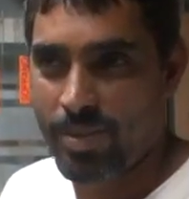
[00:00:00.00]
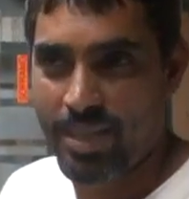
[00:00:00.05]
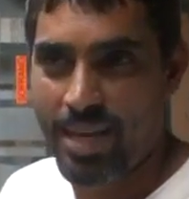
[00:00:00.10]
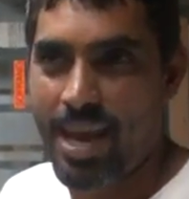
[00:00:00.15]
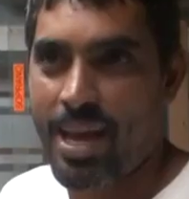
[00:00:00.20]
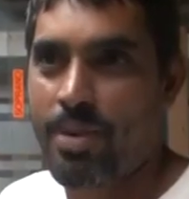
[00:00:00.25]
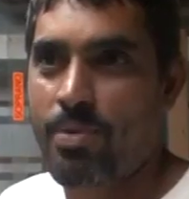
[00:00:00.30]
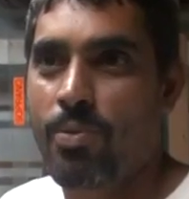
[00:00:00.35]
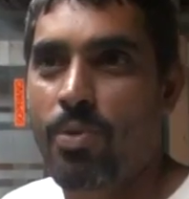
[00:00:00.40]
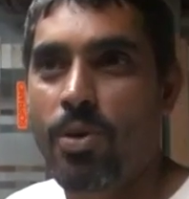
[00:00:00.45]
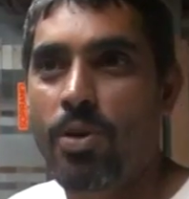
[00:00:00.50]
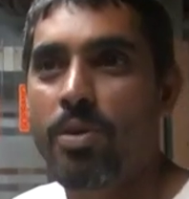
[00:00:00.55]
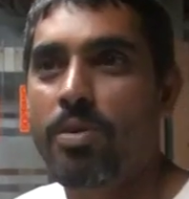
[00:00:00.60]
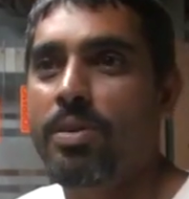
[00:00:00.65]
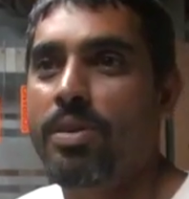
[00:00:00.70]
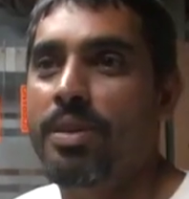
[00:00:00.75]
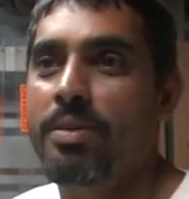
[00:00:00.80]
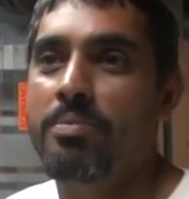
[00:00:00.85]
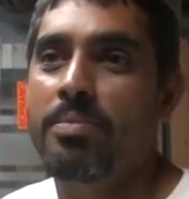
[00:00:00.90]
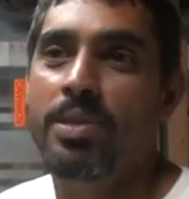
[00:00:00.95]
had work
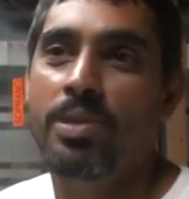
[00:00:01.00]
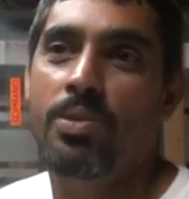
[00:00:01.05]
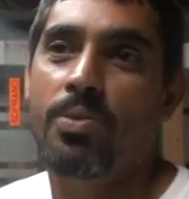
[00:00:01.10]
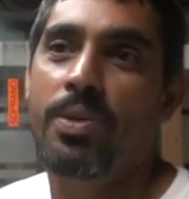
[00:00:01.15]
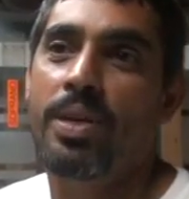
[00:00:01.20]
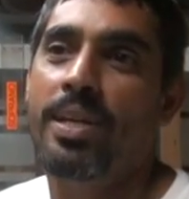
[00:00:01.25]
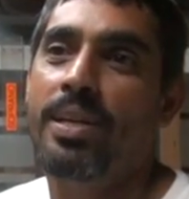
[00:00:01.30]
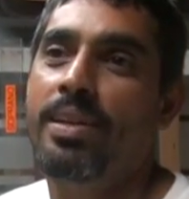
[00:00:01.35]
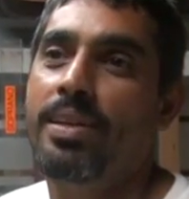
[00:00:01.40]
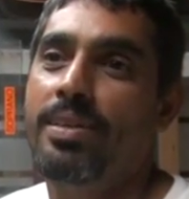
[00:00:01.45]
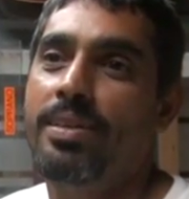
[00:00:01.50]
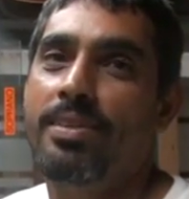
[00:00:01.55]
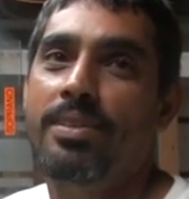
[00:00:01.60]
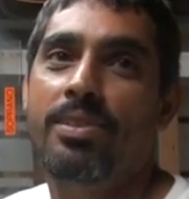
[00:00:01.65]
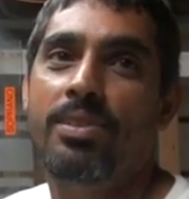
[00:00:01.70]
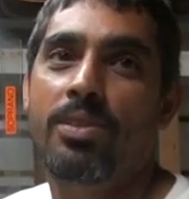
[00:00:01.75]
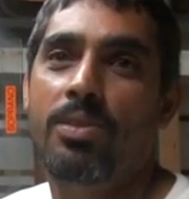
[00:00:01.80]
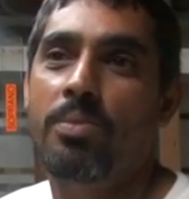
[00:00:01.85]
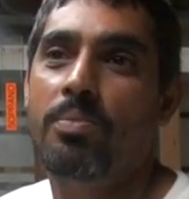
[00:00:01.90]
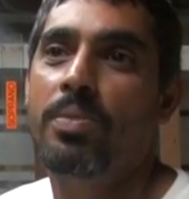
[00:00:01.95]
in between.
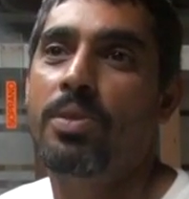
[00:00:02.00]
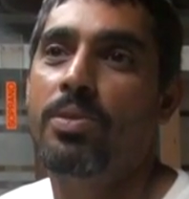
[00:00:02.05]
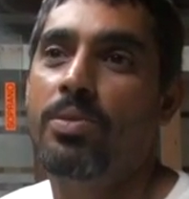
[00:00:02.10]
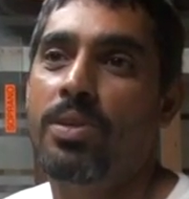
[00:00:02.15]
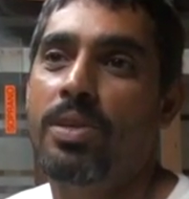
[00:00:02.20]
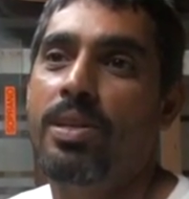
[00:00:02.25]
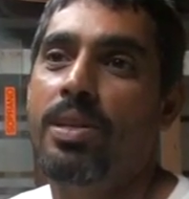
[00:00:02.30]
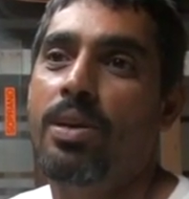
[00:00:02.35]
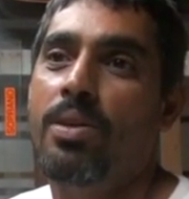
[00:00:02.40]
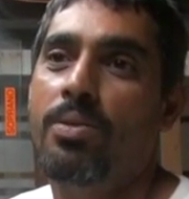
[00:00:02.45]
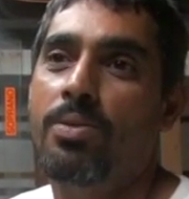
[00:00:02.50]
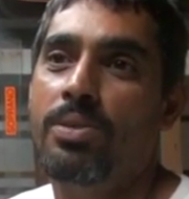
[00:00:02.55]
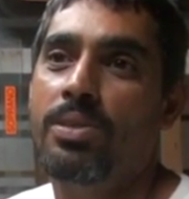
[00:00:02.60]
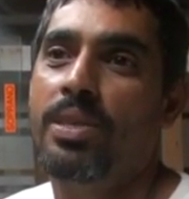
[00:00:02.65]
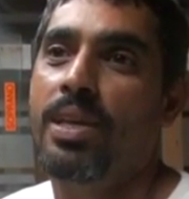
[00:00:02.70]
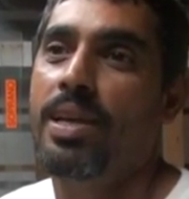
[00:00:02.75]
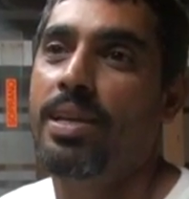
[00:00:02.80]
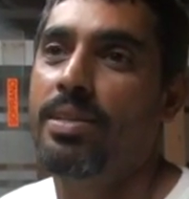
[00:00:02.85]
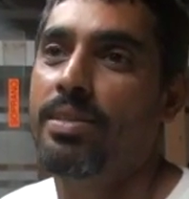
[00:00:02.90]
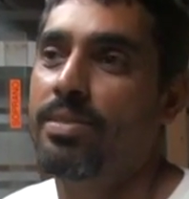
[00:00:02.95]
You know, building. I
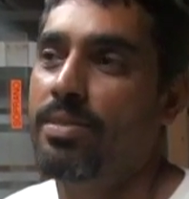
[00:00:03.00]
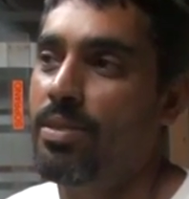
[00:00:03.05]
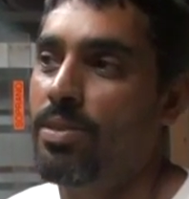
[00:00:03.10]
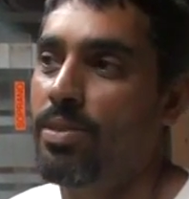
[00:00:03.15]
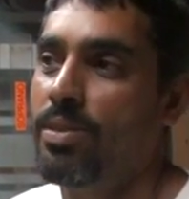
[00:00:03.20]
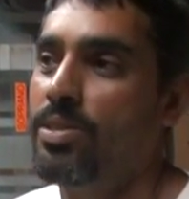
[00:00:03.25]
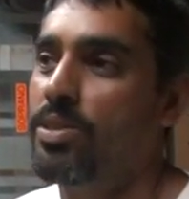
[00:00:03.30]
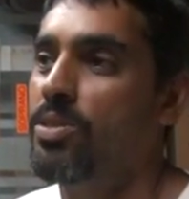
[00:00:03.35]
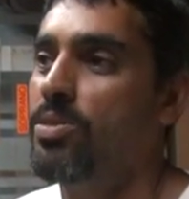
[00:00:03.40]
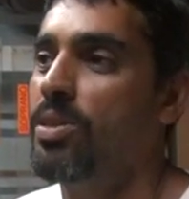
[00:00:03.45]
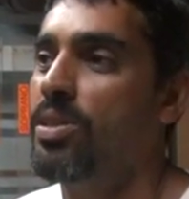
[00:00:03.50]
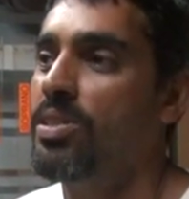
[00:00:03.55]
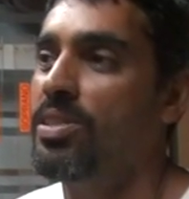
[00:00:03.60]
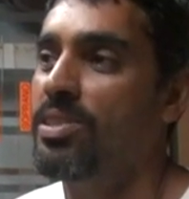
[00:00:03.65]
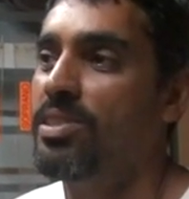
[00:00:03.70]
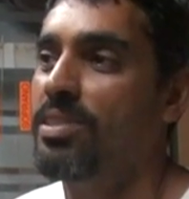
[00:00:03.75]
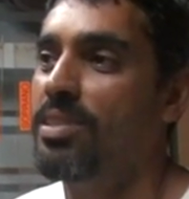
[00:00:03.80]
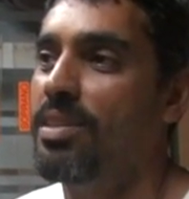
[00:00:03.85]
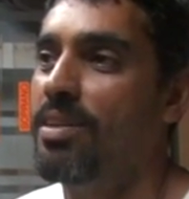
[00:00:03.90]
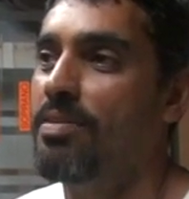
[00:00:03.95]
always had, you know,
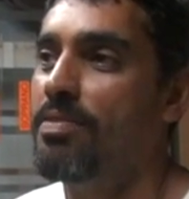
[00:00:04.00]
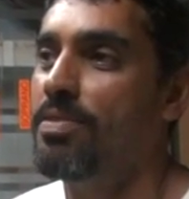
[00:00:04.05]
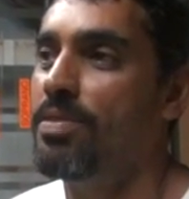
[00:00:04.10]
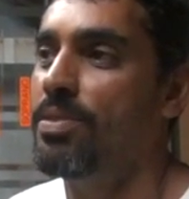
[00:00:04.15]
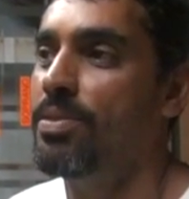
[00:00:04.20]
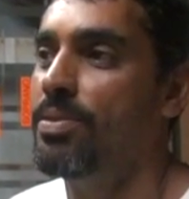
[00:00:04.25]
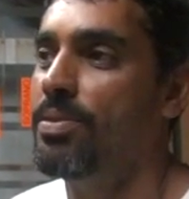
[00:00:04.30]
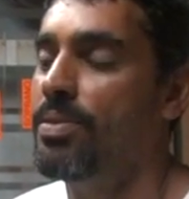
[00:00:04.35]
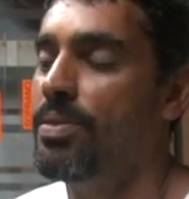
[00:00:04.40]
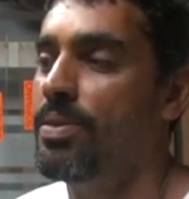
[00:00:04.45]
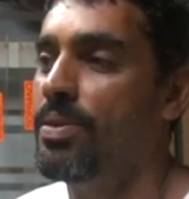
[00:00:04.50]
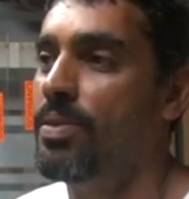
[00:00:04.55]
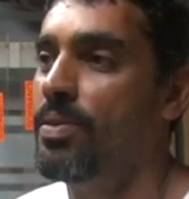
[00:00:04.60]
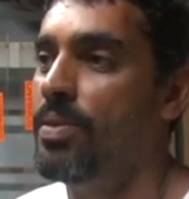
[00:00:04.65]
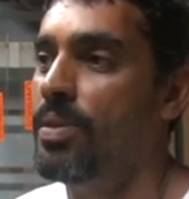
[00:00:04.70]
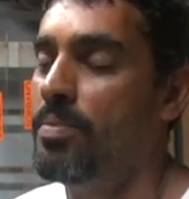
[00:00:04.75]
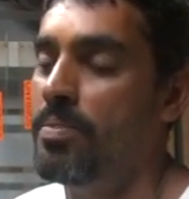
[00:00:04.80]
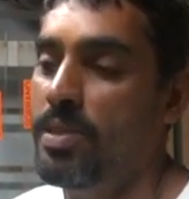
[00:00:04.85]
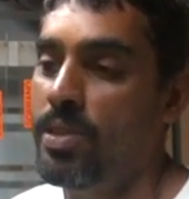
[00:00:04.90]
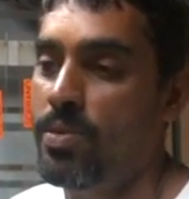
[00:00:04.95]
construction stuff, and you
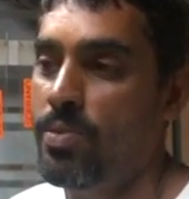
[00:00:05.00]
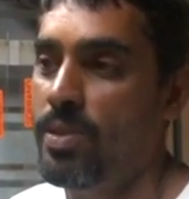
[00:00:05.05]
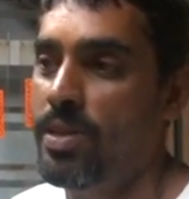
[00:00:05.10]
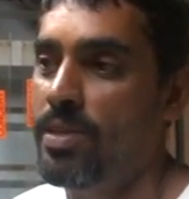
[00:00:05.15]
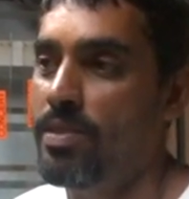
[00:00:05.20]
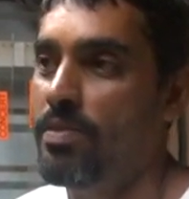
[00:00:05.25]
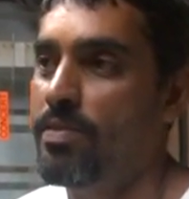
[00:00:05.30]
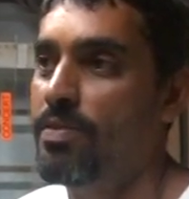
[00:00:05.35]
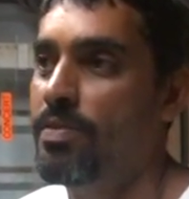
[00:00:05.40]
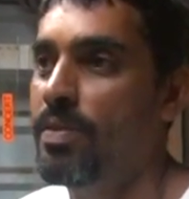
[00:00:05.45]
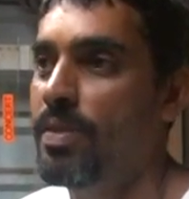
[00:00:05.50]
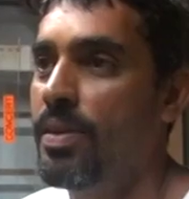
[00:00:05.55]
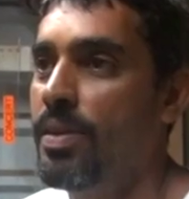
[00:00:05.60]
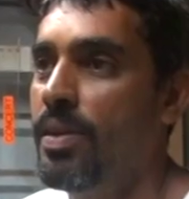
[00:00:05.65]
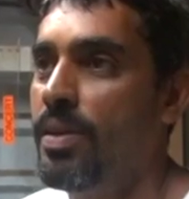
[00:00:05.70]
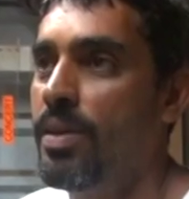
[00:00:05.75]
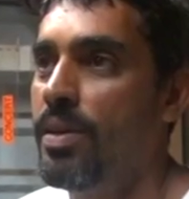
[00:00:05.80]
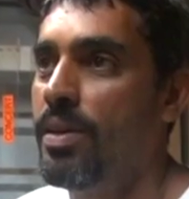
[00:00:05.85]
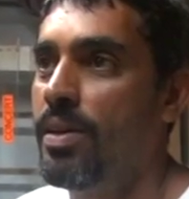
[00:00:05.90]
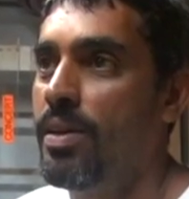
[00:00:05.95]
know, in between
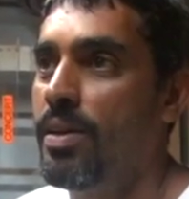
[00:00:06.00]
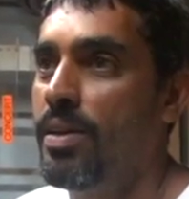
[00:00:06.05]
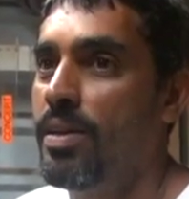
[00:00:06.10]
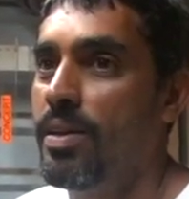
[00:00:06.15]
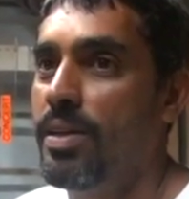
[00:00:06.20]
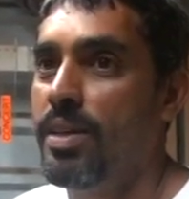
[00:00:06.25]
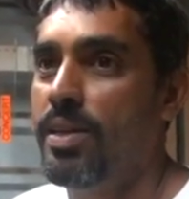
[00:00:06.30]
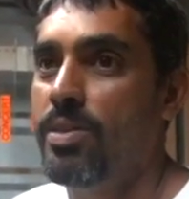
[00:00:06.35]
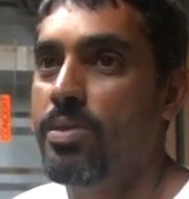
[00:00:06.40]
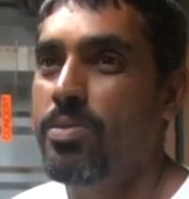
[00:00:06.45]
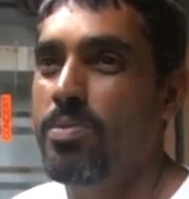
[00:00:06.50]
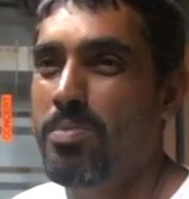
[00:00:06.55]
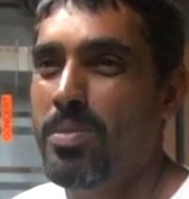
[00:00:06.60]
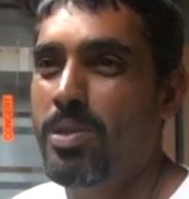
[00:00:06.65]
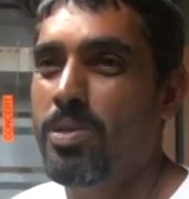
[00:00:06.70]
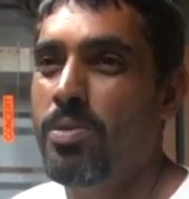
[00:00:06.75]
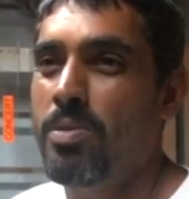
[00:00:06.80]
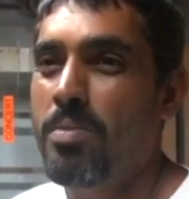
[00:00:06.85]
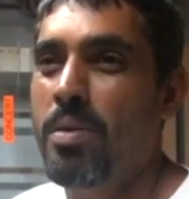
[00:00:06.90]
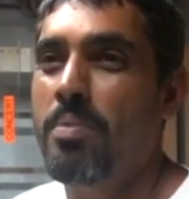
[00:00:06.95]

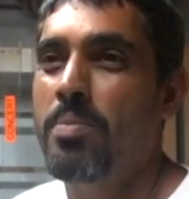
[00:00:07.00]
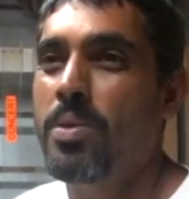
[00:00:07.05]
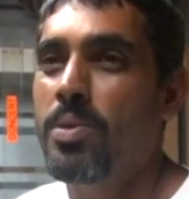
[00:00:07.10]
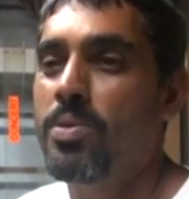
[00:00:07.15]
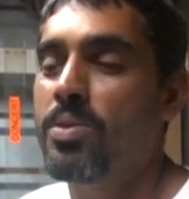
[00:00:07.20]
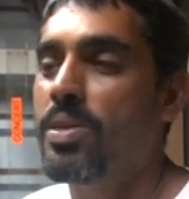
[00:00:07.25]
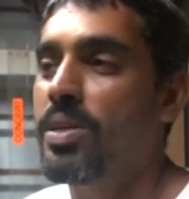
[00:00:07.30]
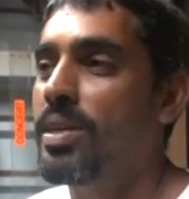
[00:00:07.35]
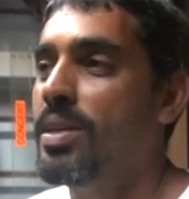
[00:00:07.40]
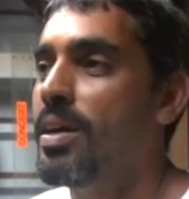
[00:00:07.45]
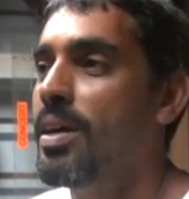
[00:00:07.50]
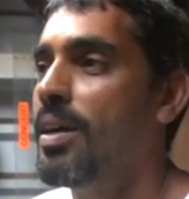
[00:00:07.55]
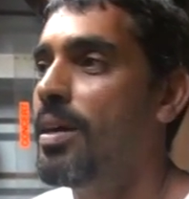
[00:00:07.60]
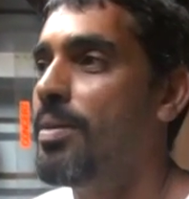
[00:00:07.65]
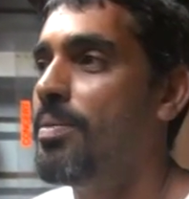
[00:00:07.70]
between my building.